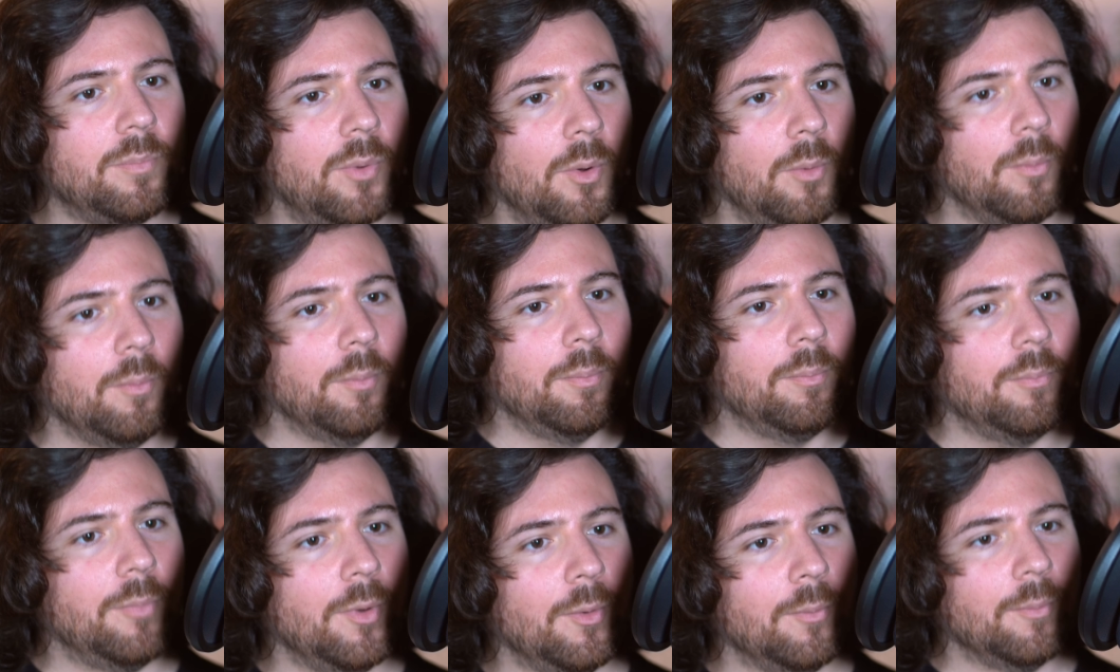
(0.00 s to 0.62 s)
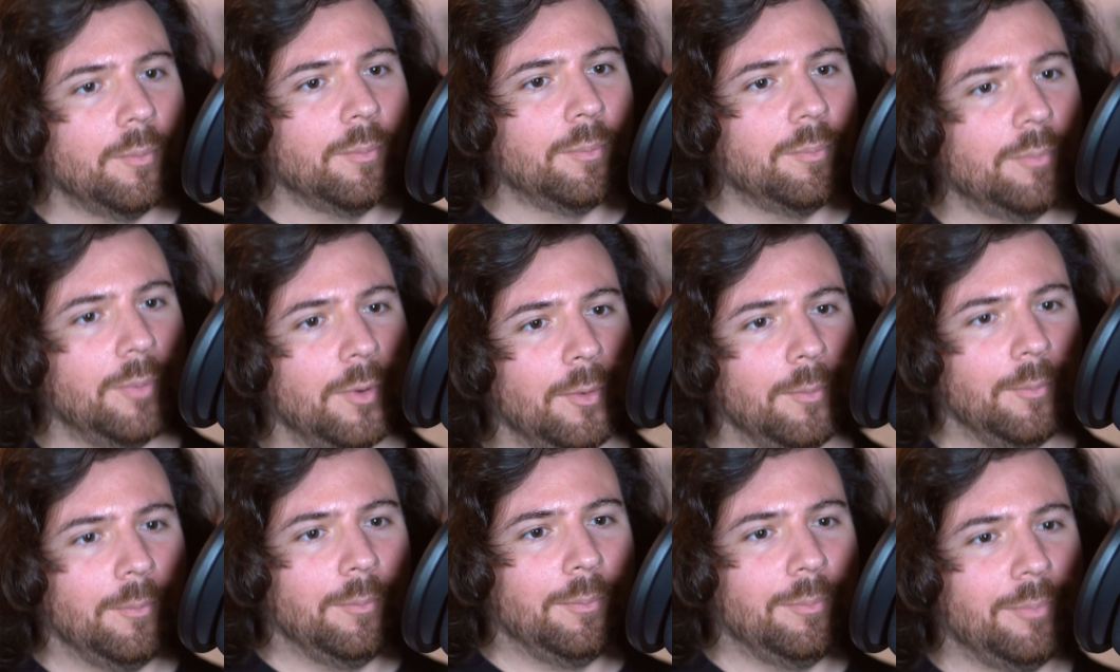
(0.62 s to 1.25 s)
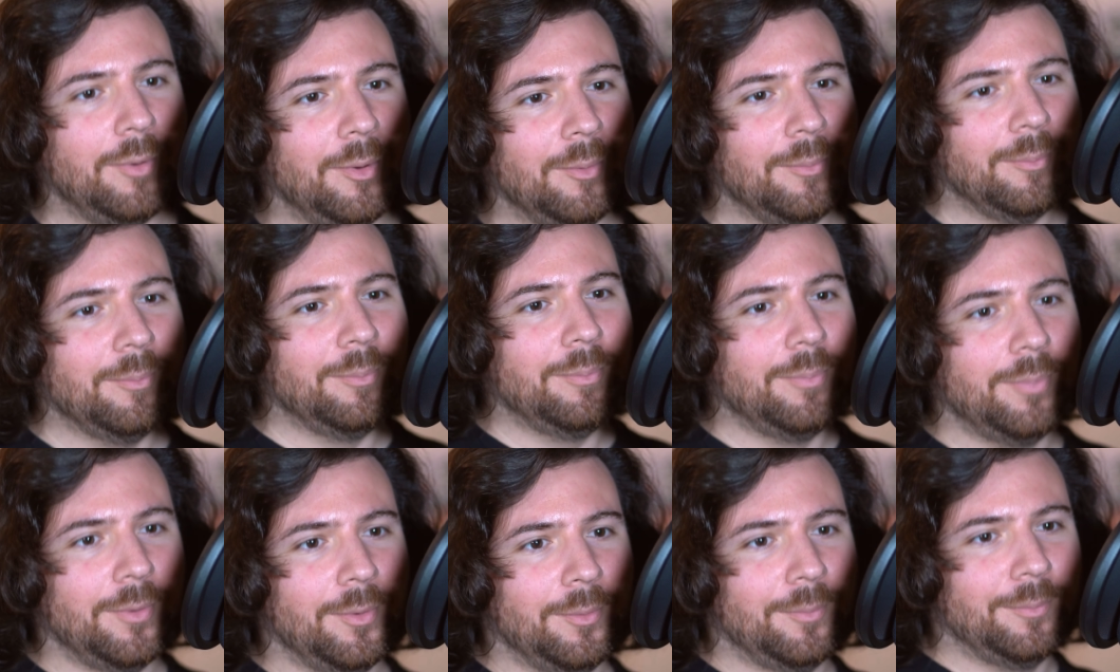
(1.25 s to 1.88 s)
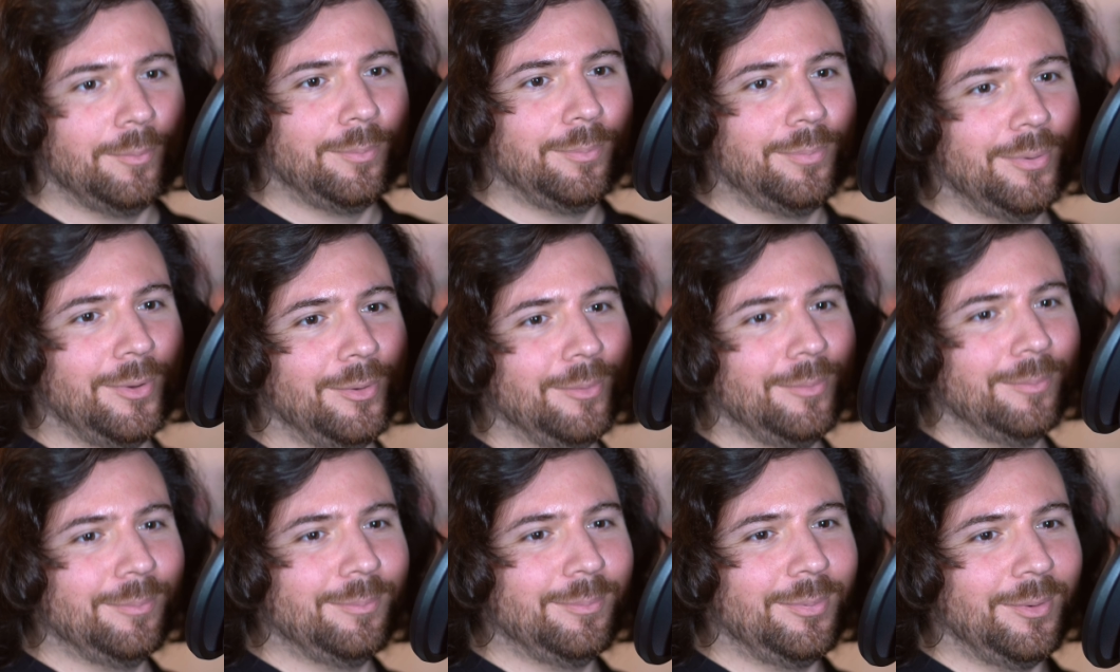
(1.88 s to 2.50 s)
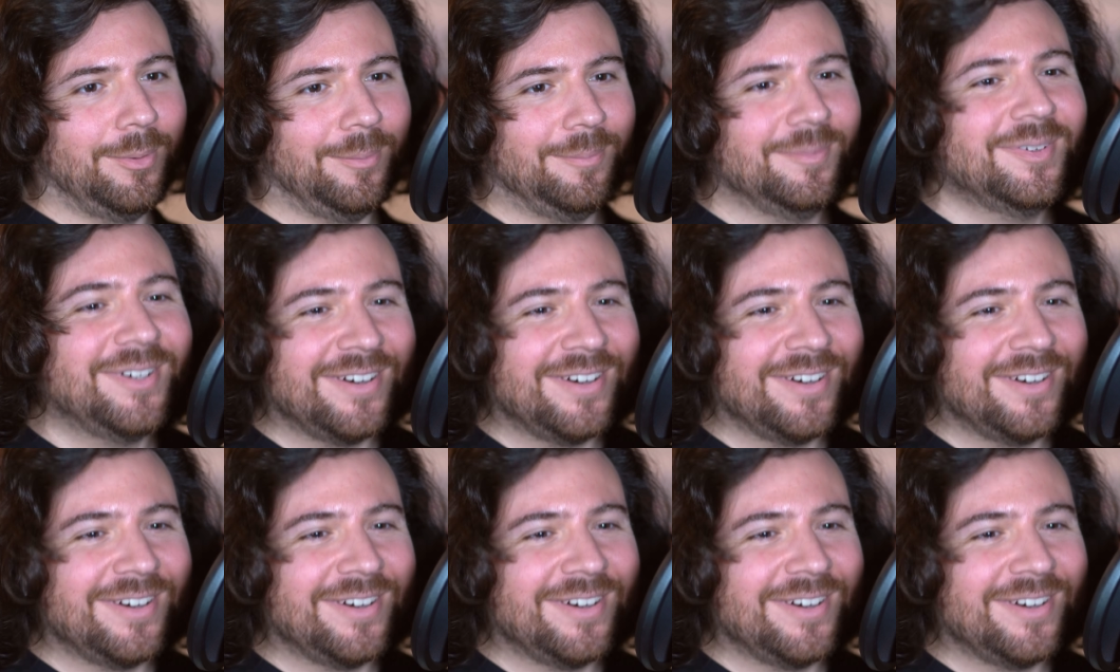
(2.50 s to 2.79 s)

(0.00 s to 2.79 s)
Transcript: boom, boom, boom, boom, boom, boom, boom.